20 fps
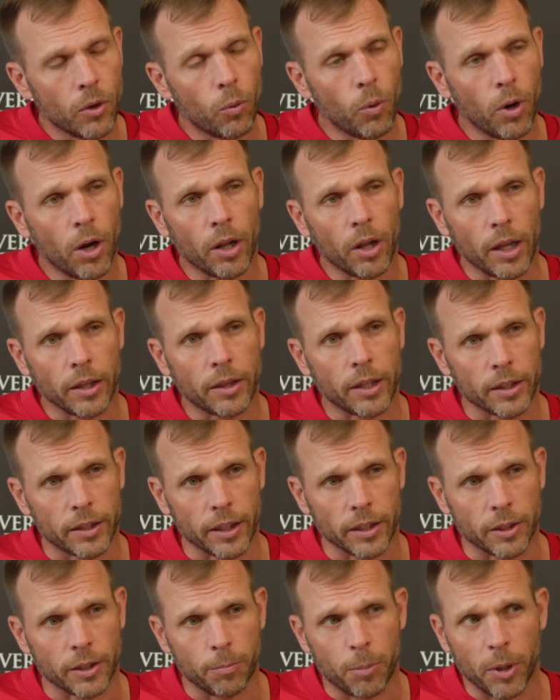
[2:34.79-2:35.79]
Well, I think
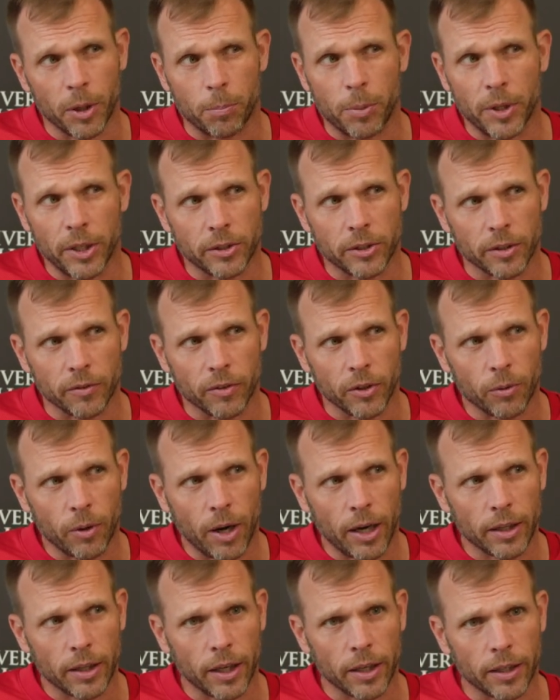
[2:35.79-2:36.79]
that's a big piece of it,
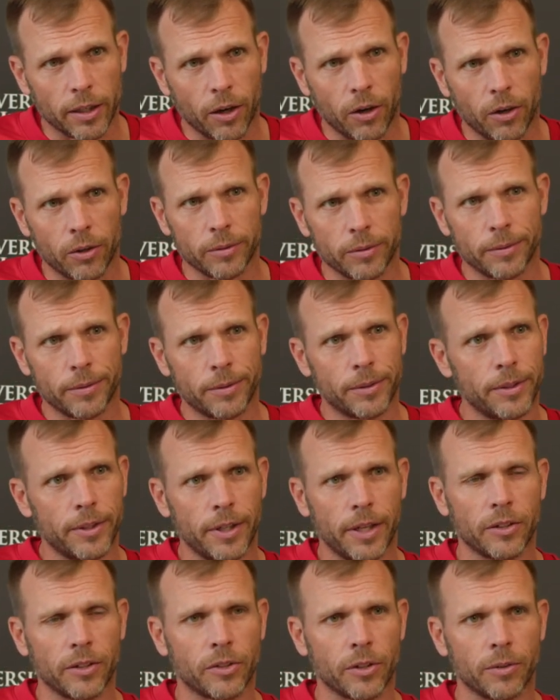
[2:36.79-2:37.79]
right? Like, uh,
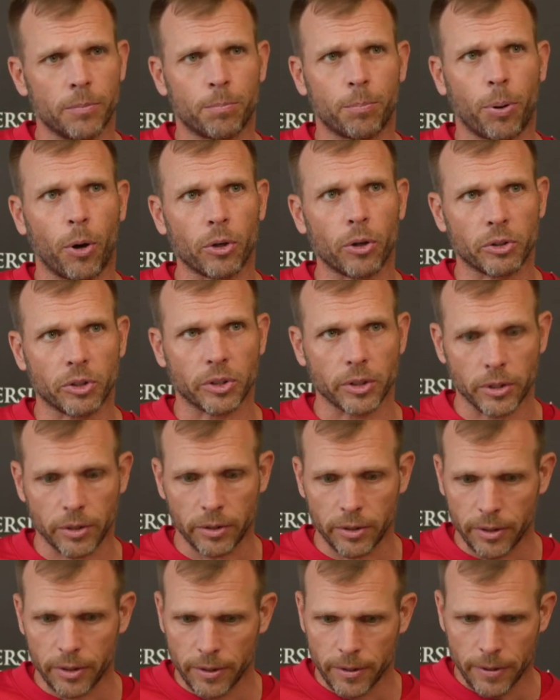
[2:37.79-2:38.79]
as a person,
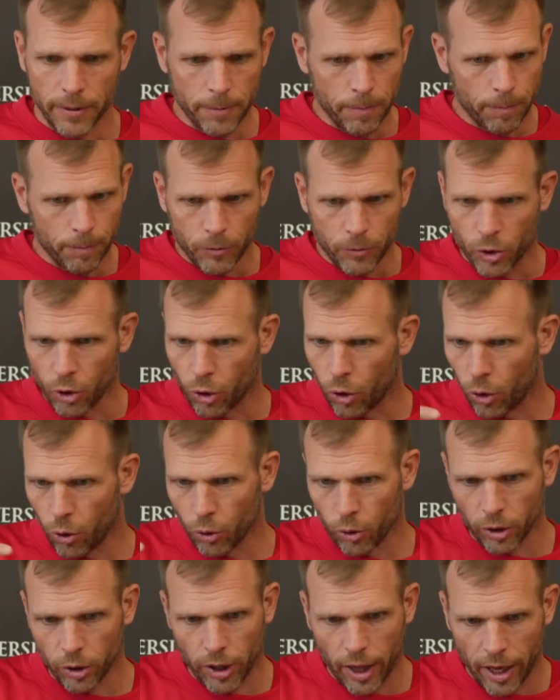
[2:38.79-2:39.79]
your
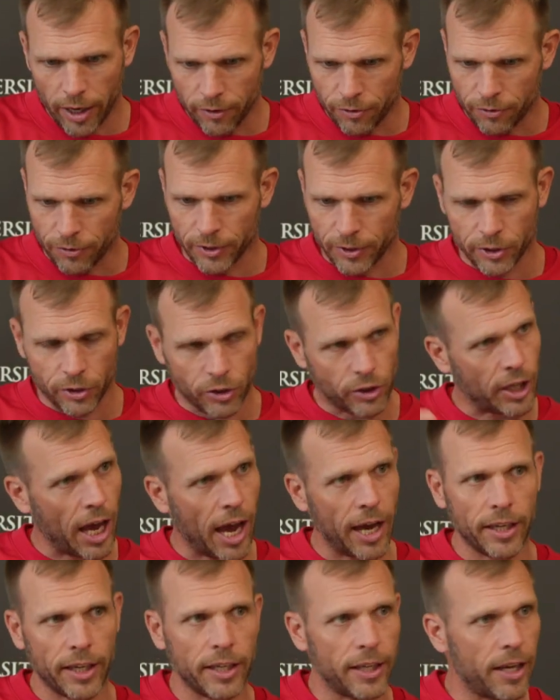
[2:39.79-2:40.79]
whole life is
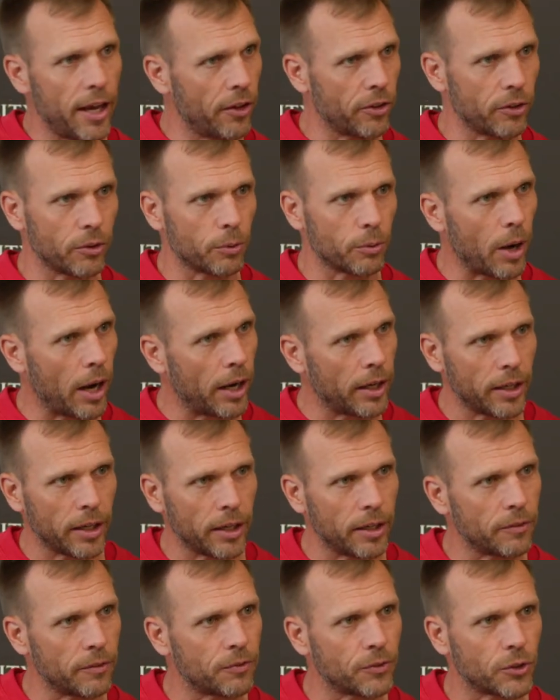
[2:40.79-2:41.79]
tied together, right?
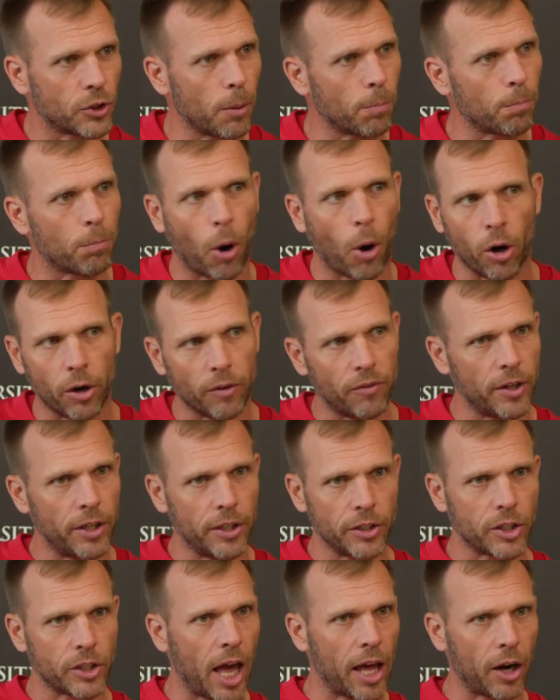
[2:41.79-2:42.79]
And if some part of it
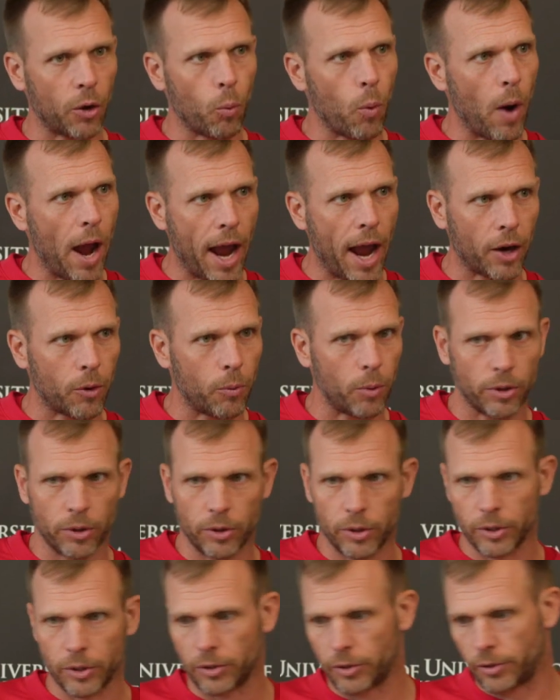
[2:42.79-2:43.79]
is out of whack,
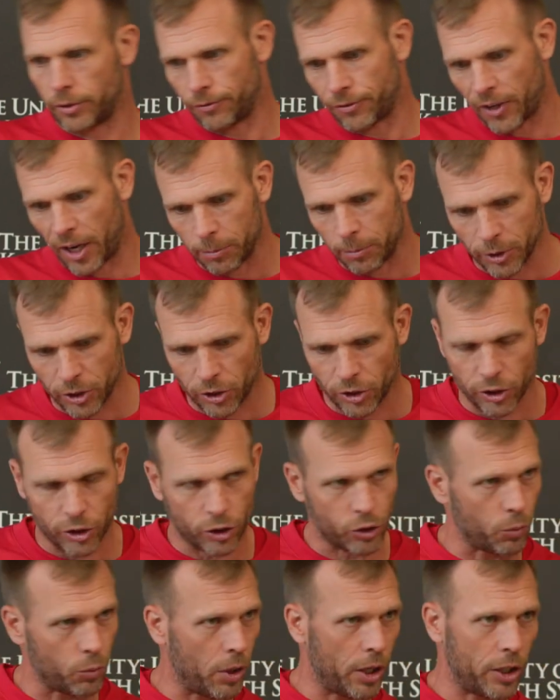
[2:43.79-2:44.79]
whether it's the family
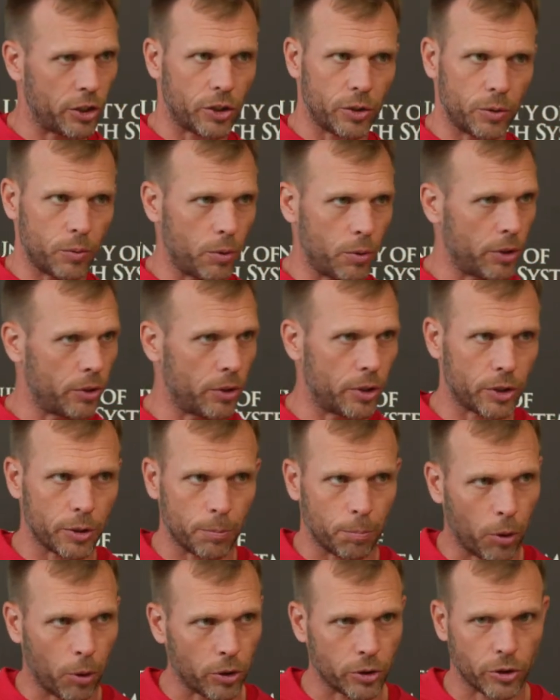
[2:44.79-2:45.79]
situation, whether it's a
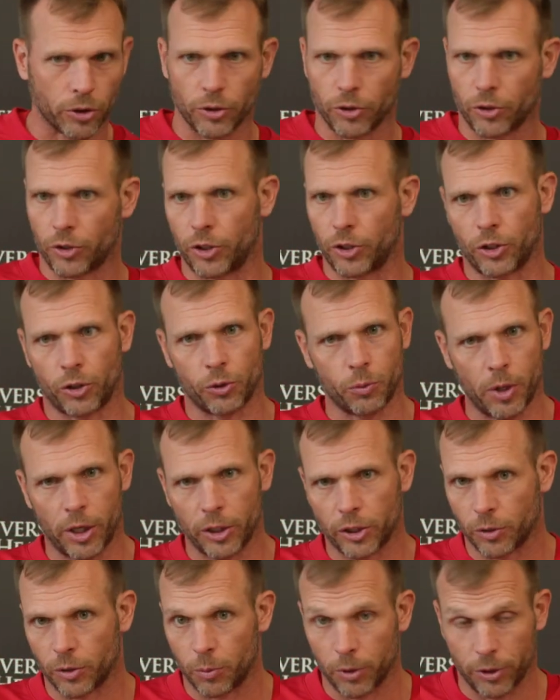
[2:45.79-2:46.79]
personal
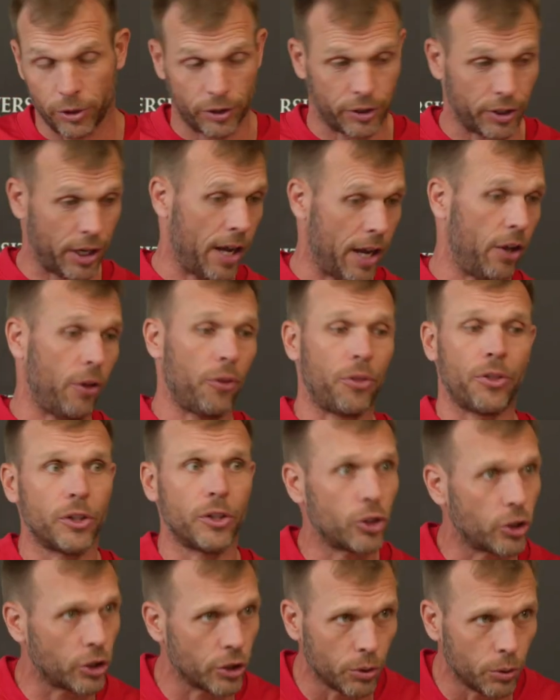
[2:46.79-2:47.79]
situation, whether it's a health
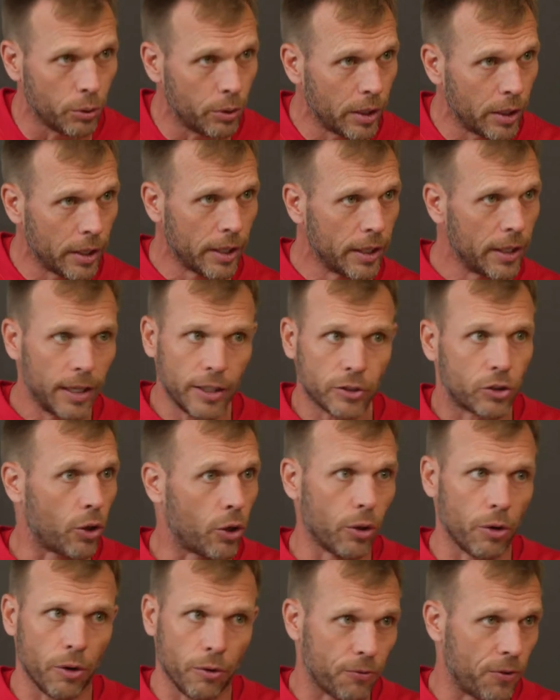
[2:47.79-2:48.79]
issue, it's
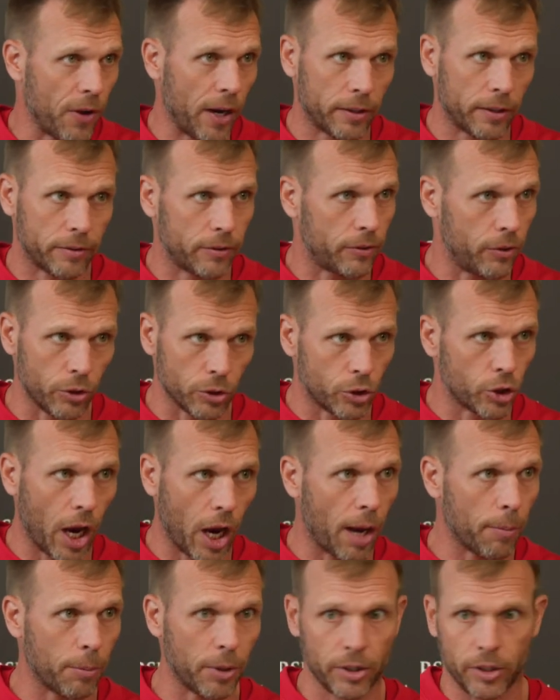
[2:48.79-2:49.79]
going to affect your
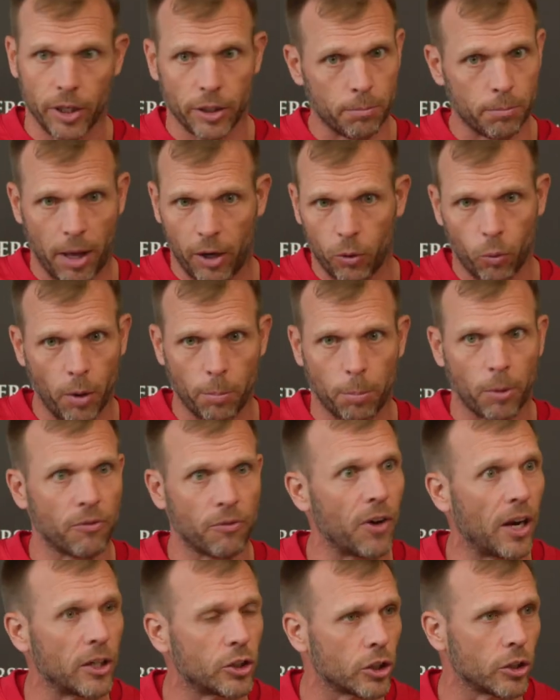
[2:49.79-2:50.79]
job. And it doesn't matter what
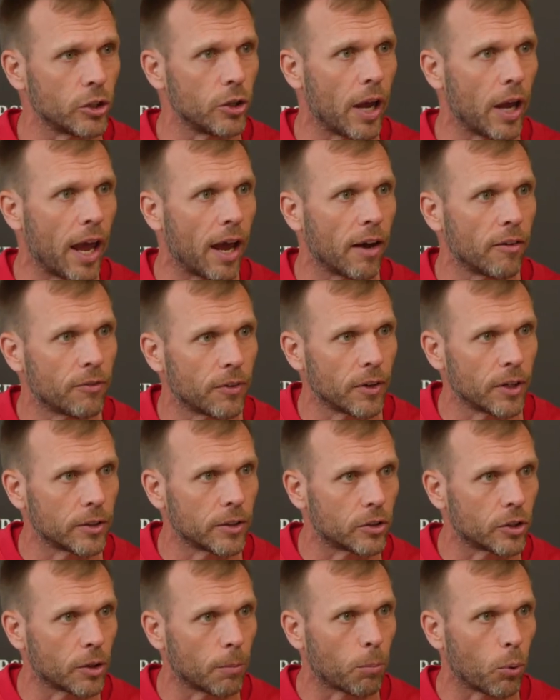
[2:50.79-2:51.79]
profession you have. At
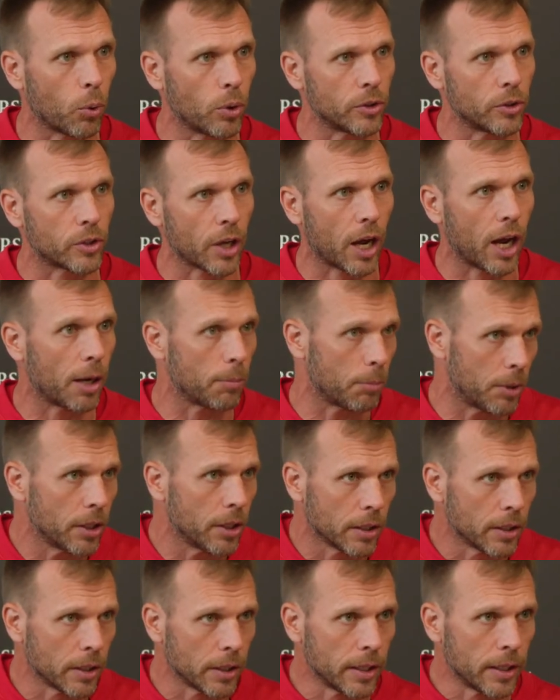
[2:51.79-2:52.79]
some point in time, it
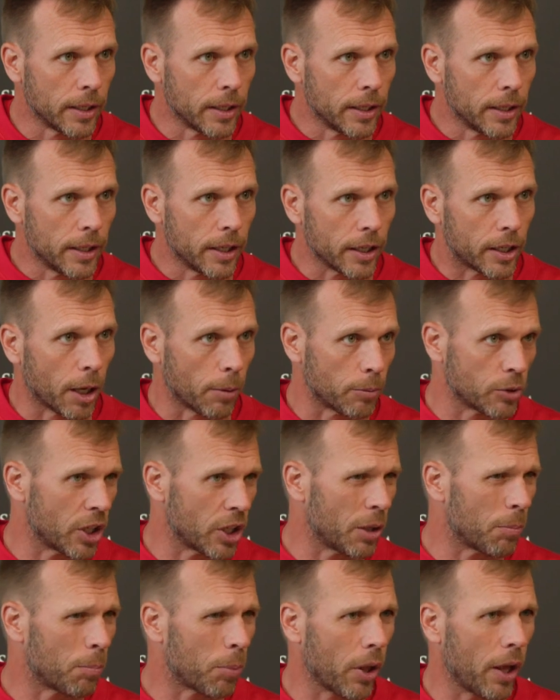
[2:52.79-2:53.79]
it comes
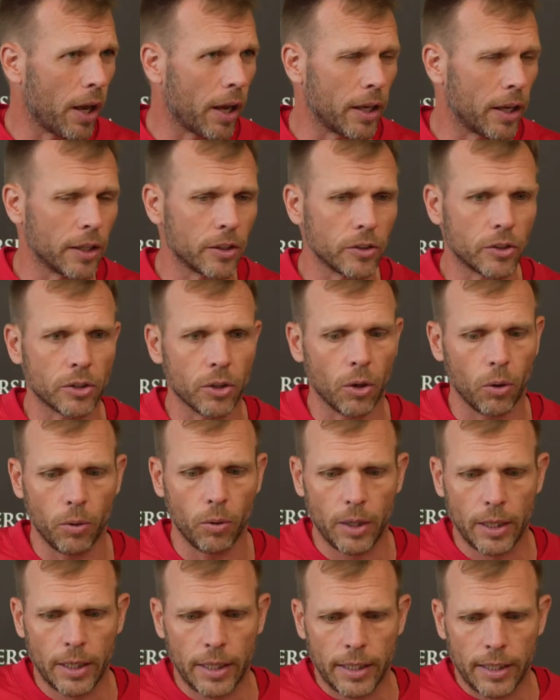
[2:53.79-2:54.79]
into play. And so
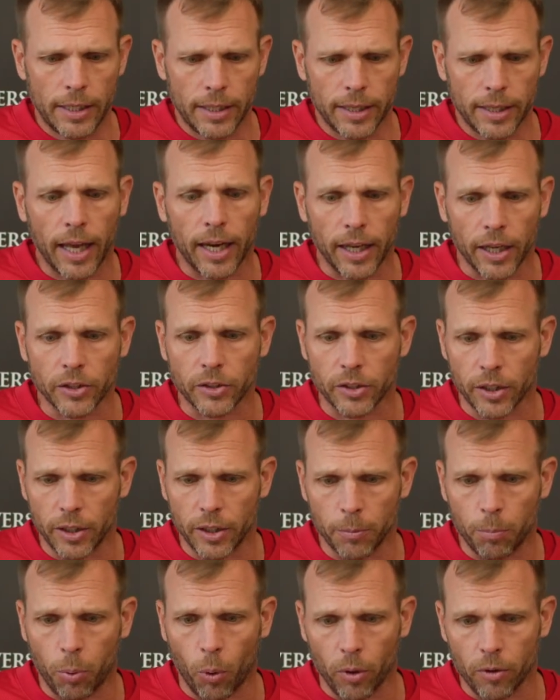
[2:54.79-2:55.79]
that is an
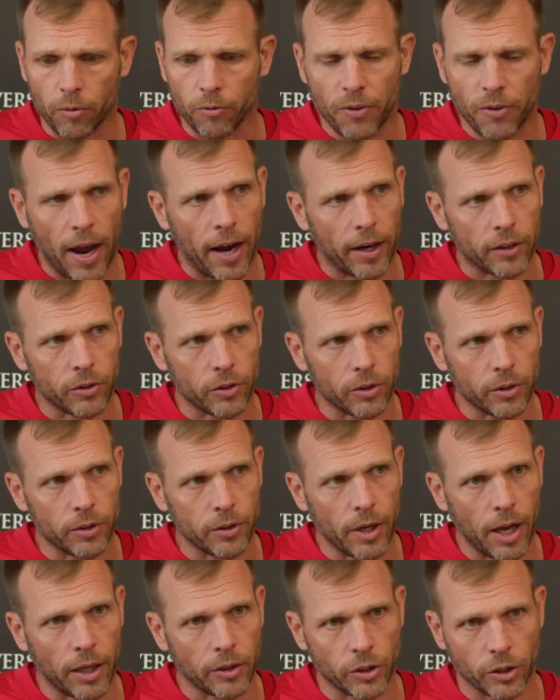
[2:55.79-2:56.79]
important factor, and
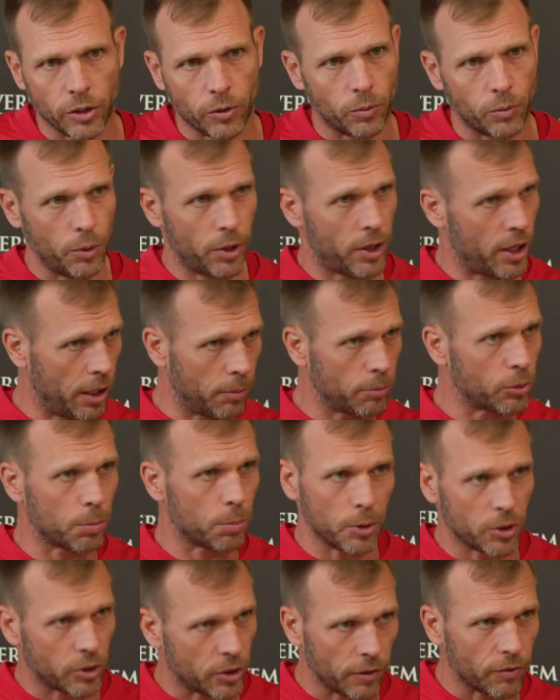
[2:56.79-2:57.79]
not just with him
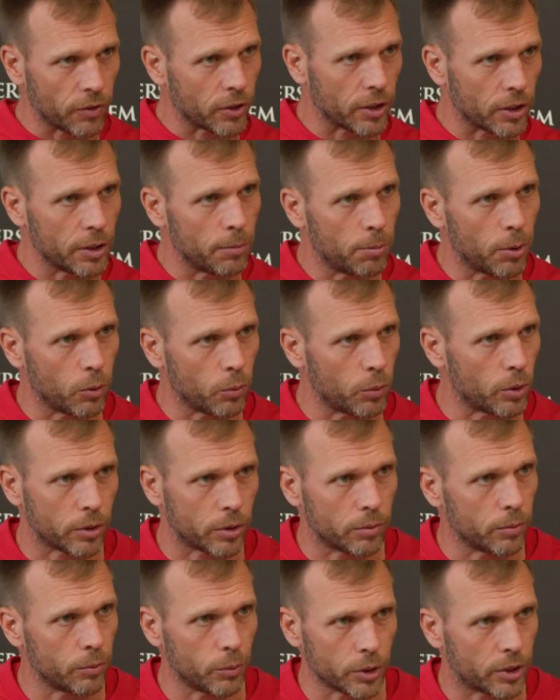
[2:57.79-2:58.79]
specifically, but
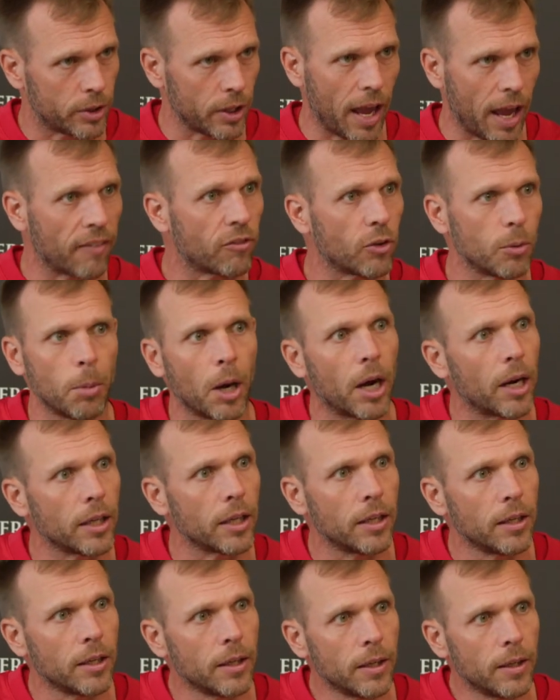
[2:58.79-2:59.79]
with with everybody.